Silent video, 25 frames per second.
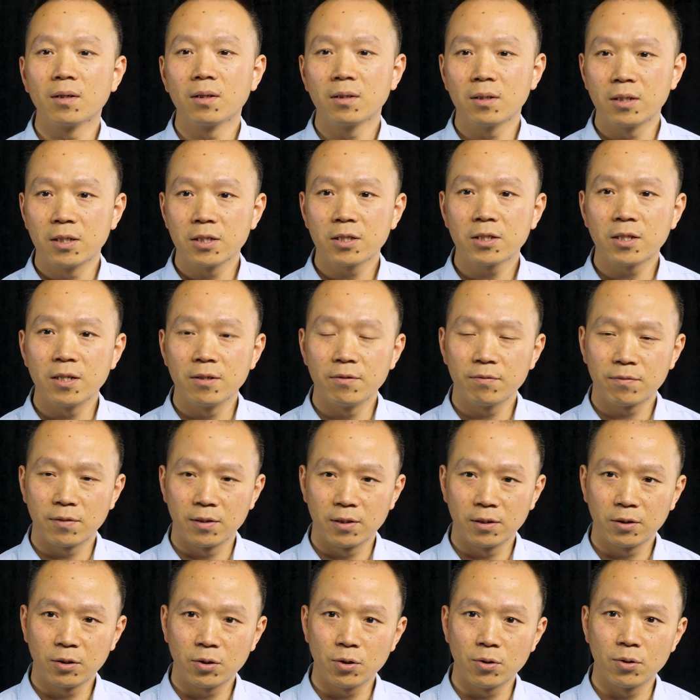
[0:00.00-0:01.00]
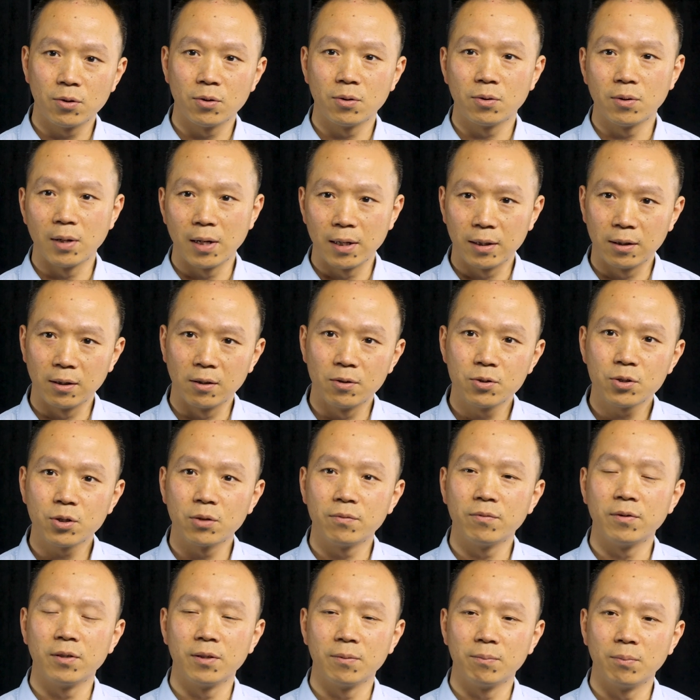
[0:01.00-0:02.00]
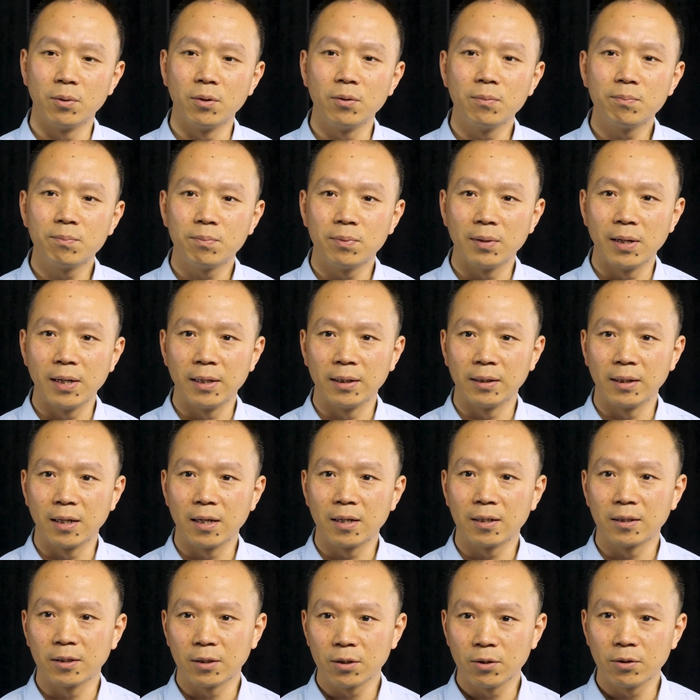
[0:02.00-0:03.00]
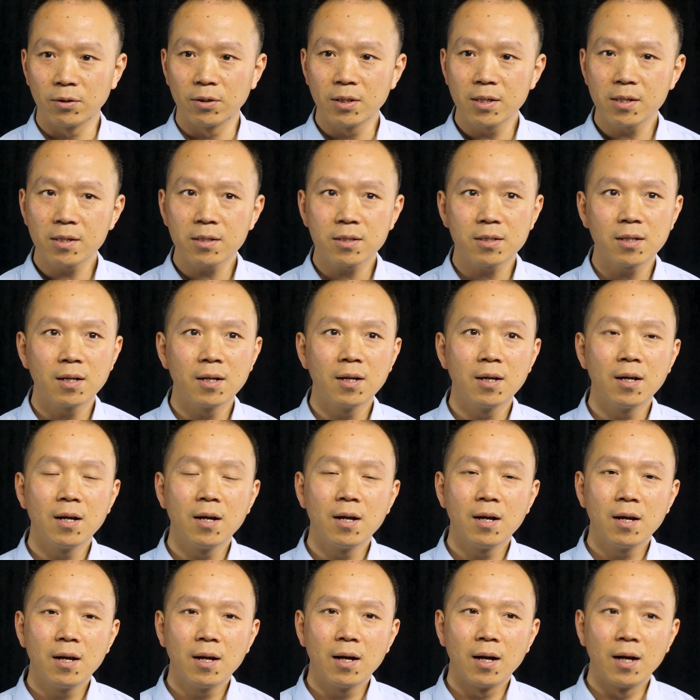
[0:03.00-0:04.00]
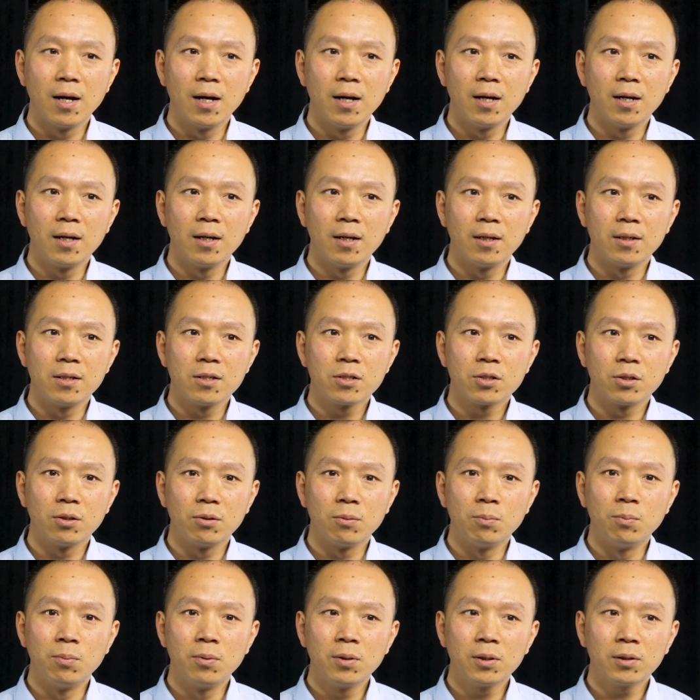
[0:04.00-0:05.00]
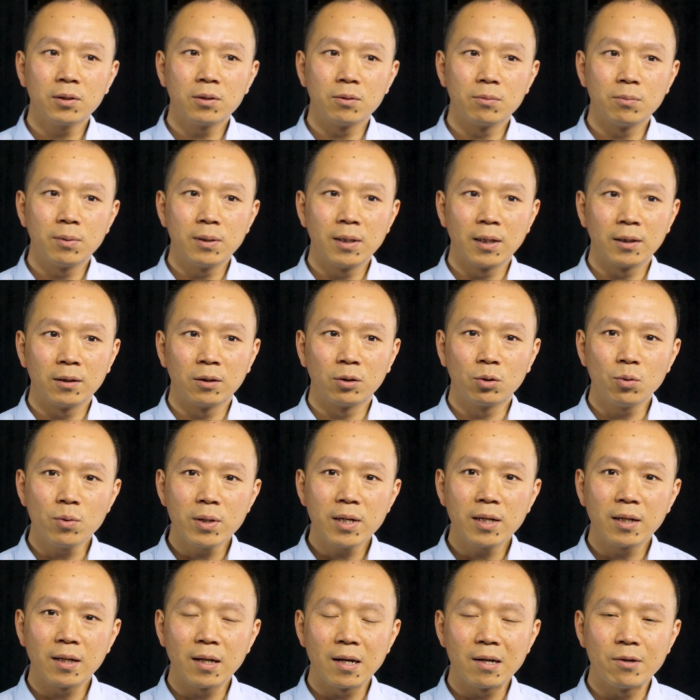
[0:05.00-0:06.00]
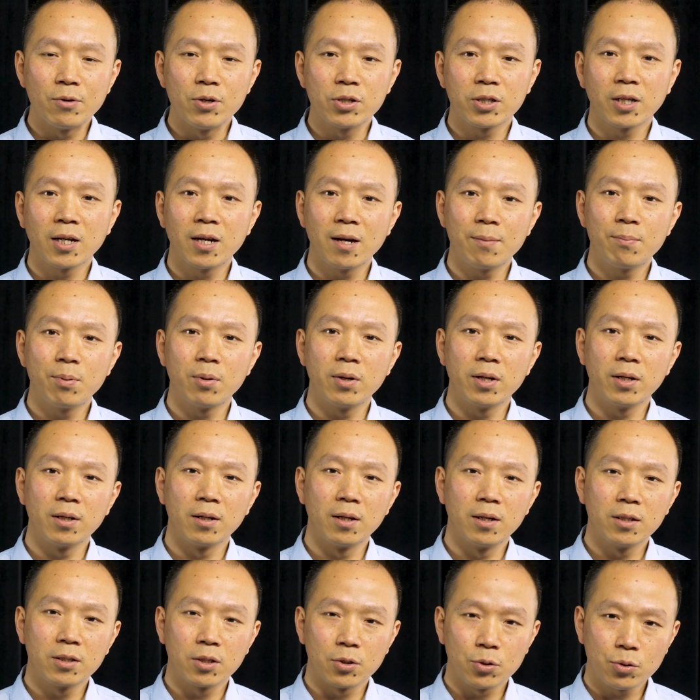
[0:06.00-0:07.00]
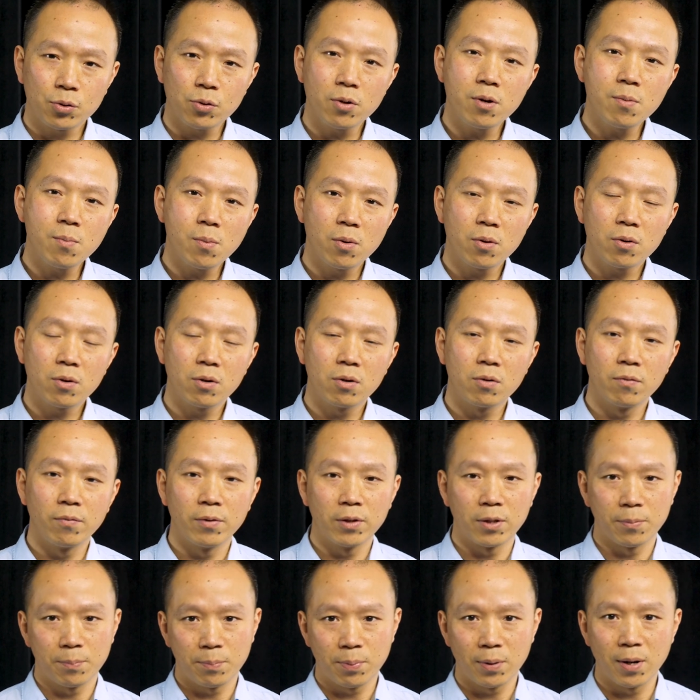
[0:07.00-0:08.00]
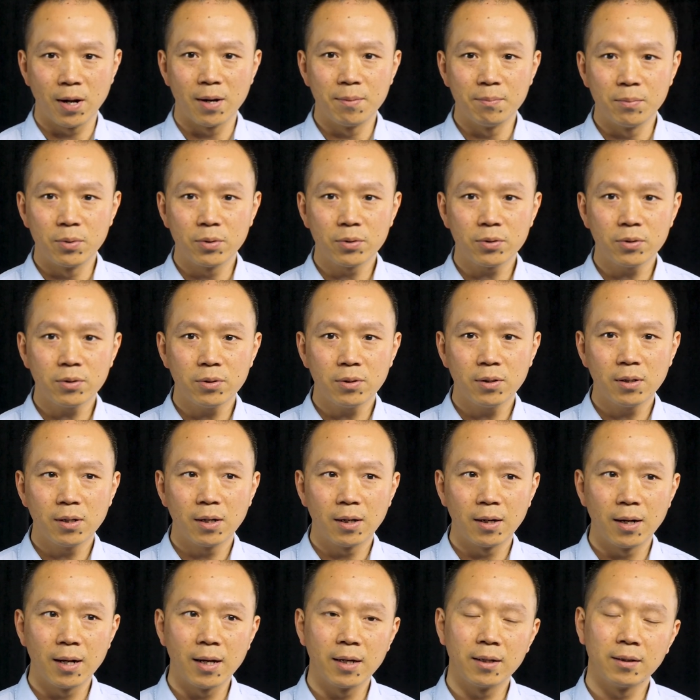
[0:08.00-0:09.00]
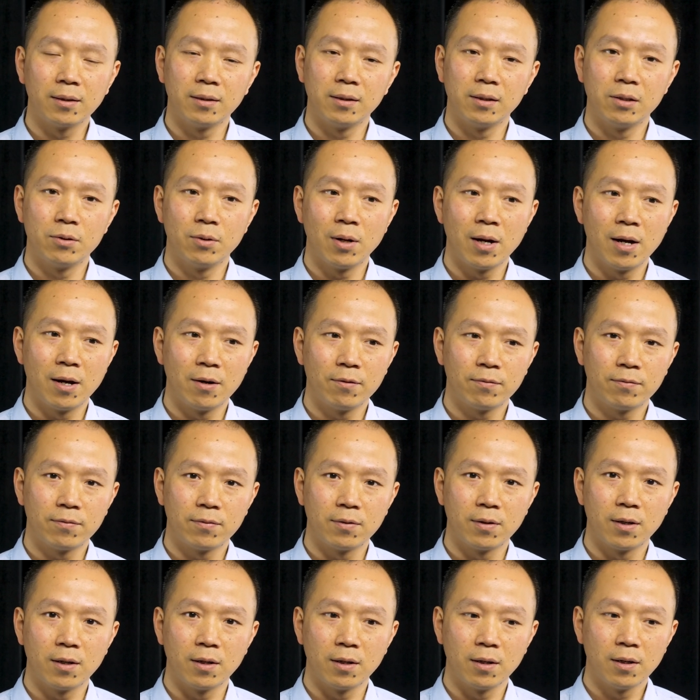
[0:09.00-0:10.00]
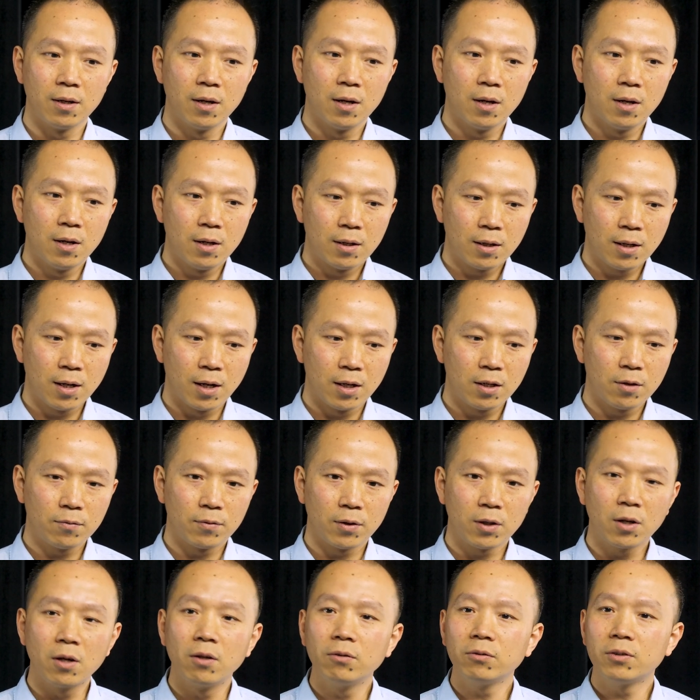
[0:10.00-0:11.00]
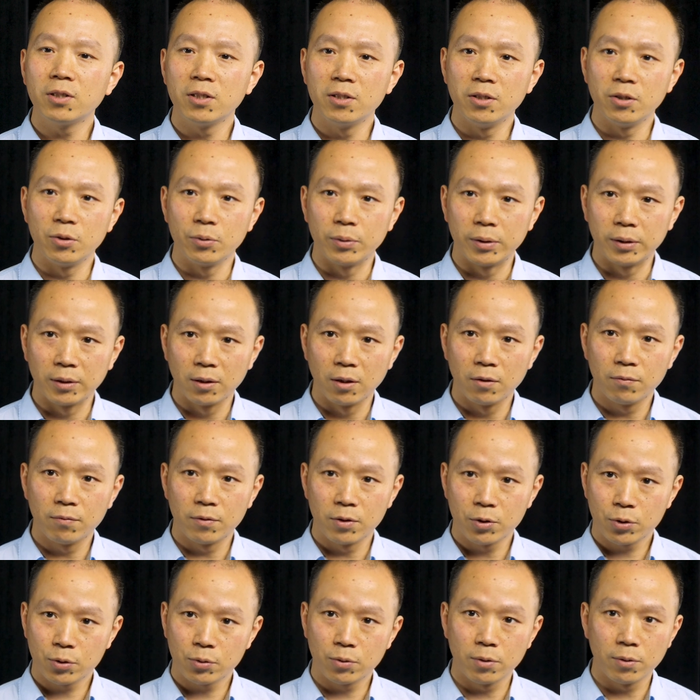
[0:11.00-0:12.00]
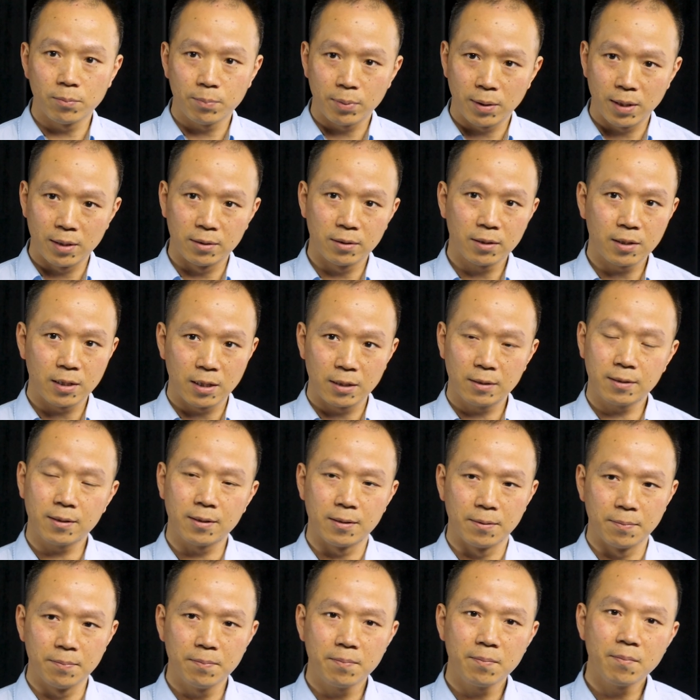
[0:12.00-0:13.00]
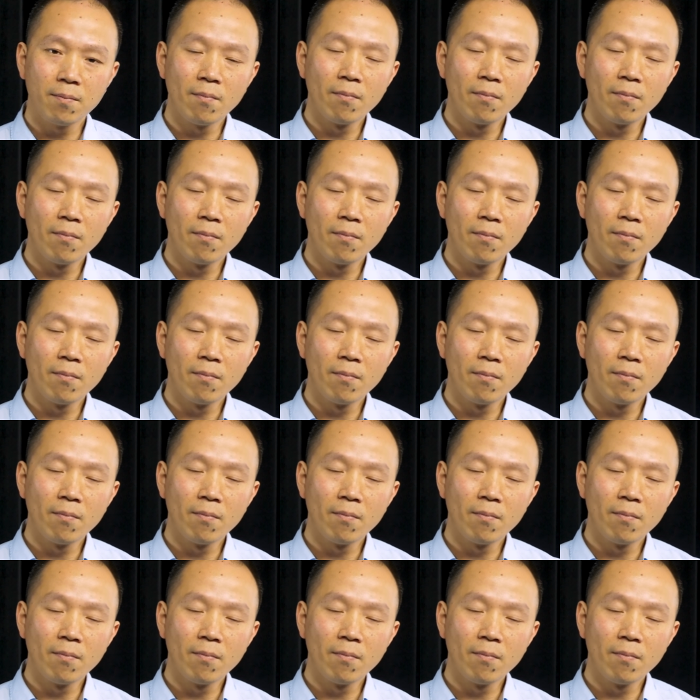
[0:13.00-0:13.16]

Christian van der Tol and also with Bob and other colleagues. So what we are doing now is coupling this soil model with a plant model. Then you have kind of a continuum of the soil plant system.